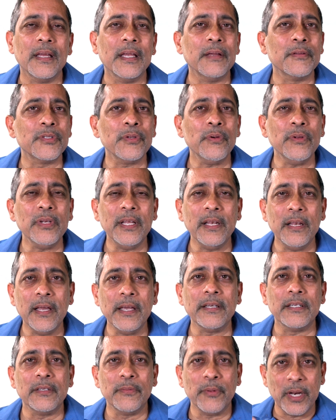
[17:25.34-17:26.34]
It was only
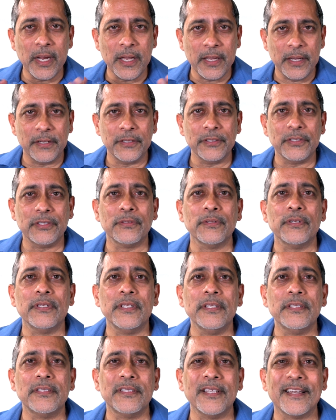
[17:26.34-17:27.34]
later when I understood
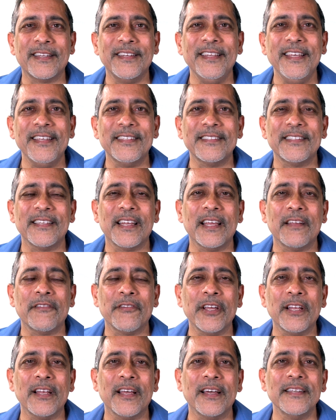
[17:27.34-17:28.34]
these techniques that I
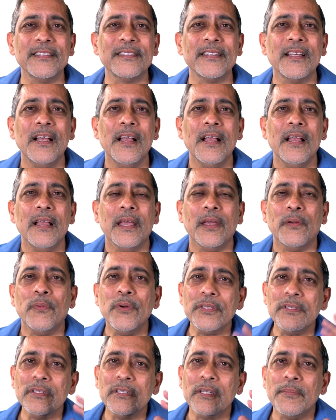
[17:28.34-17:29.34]
realized it
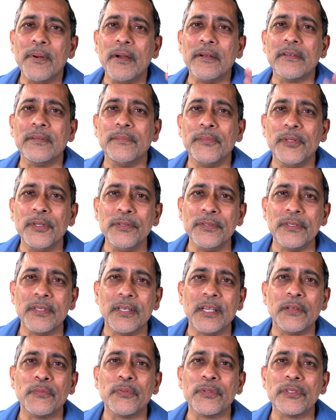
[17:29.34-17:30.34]
wasn't about the
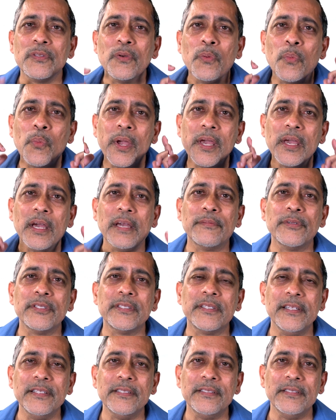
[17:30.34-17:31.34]
music, it was the way I
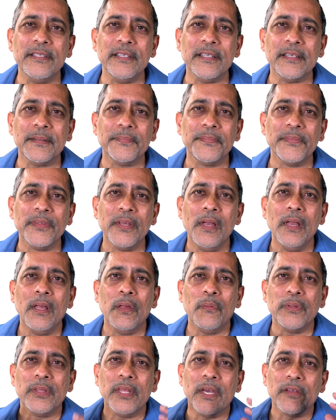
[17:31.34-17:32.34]
was listening.
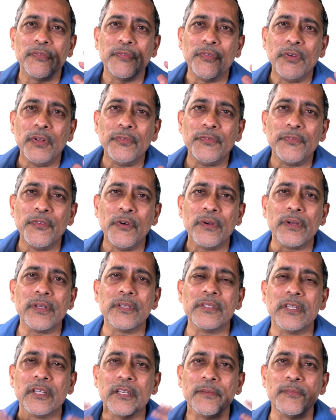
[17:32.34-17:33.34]
With that full
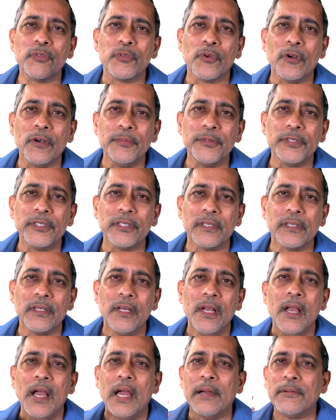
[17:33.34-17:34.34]
focus and absorption,
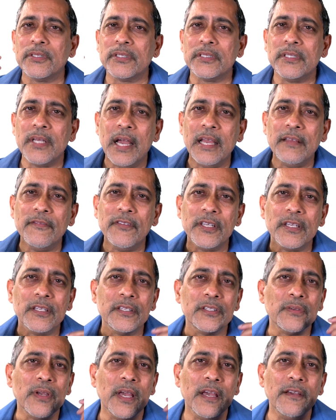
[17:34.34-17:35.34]
I was diving
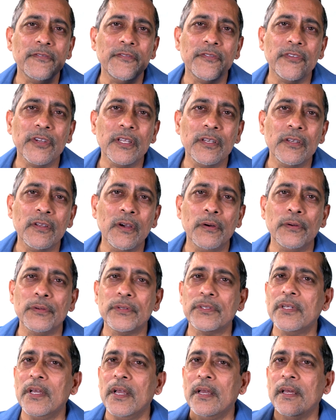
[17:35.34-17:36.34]
into every
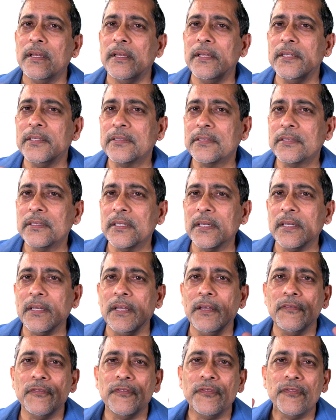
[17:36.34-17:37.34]
note, listening,
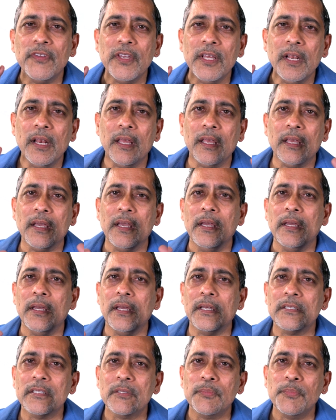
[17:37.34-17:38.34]
feeling,
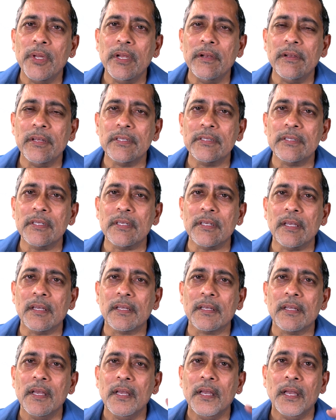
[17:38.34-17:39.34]
experiencing
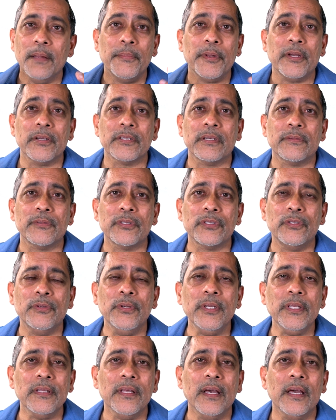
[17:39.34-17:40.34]
it. And because I was
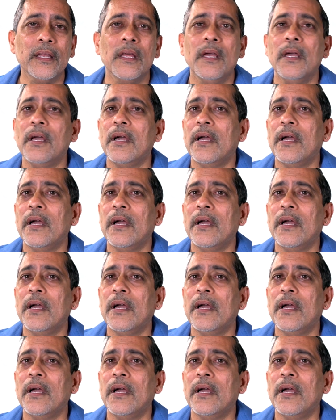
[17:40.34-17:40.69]
doing that,